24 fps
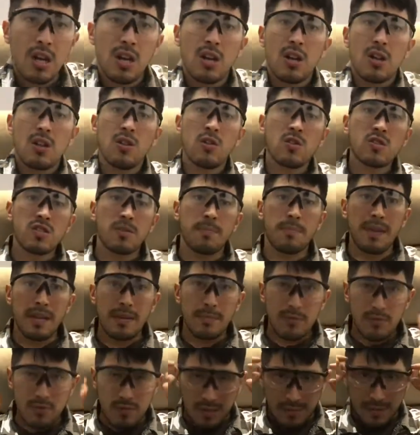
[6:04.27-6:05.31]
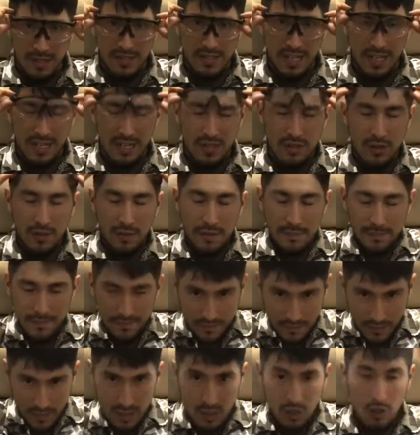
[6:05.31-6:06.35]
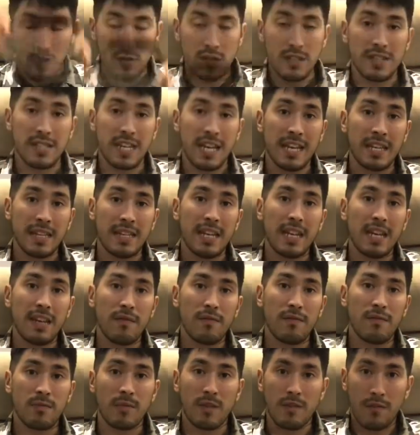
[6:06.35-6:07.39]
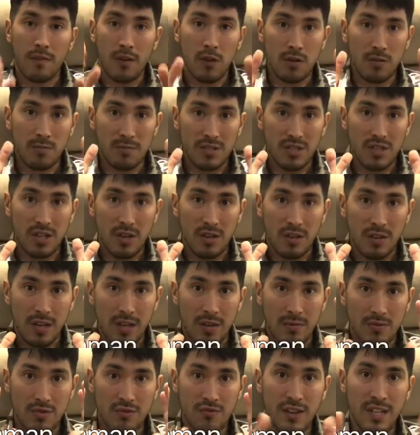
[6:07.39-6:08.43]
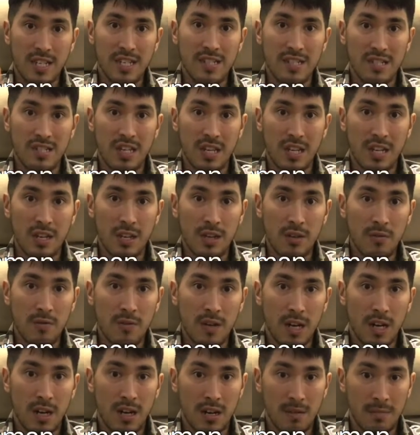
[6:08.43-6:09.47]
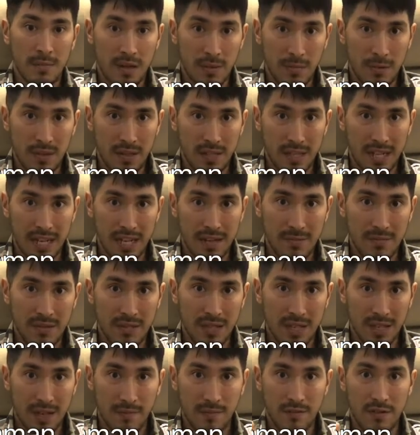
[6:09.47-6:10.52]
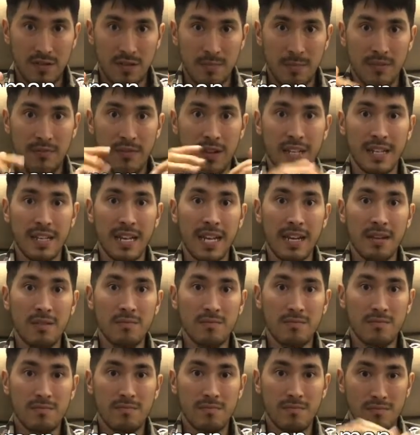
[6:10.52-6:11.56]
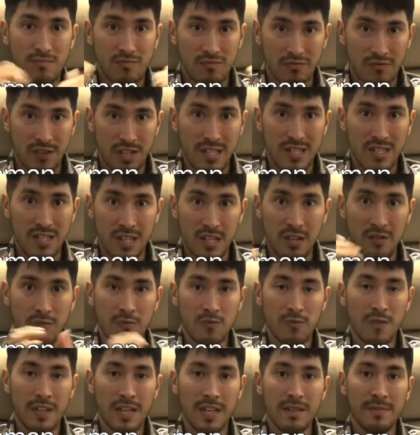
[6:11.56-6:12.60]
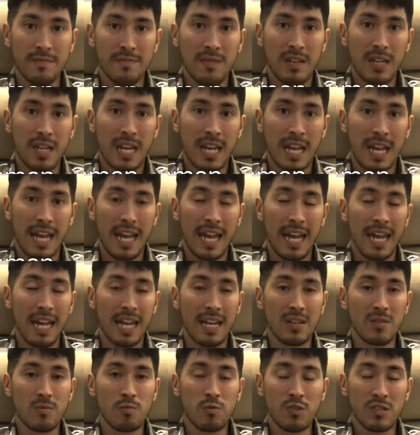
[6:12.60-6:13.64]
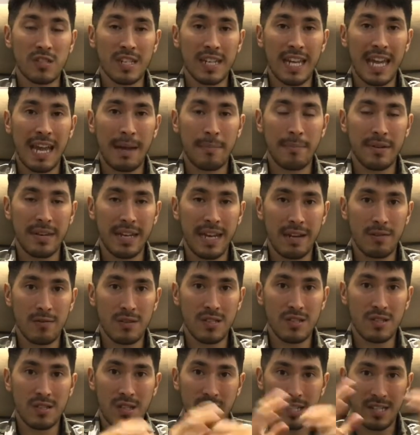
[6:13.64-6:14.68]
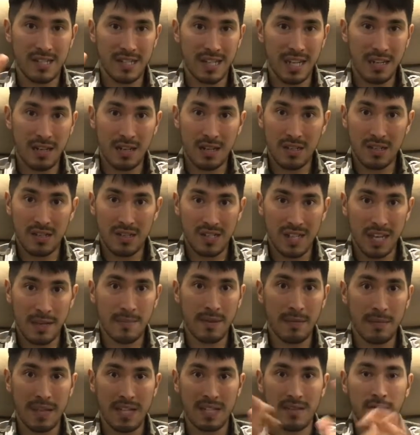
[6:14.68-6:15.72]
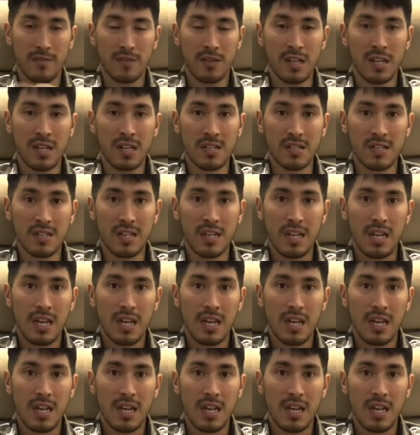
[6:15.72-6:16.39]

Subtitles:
lots of people, I'm going to take these off, on the day there from the forum, so it was great to see you. I'll put the names in front of me right now. Great to see you all there. And what's going to happen now is, like I said, save the best for last.